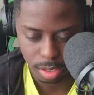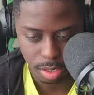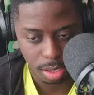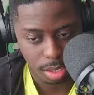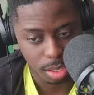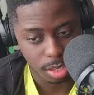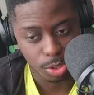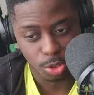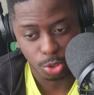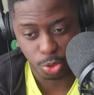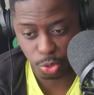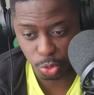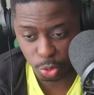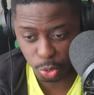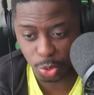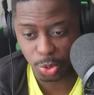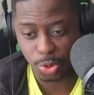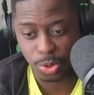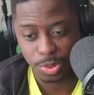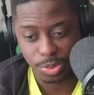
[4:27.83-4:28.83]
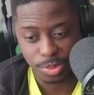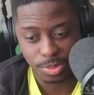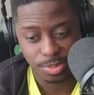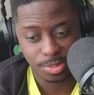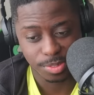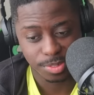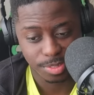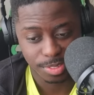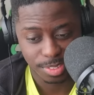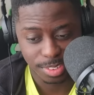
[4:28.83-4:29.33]
Haven't had a true.
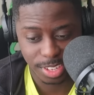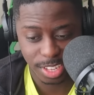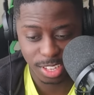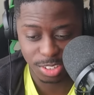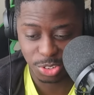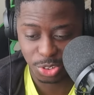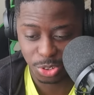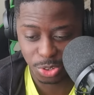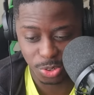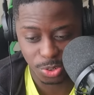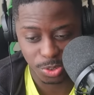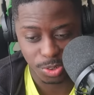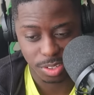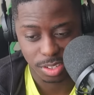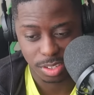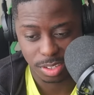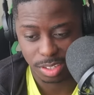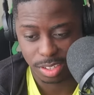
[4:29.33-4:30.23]
so far That's true. Season.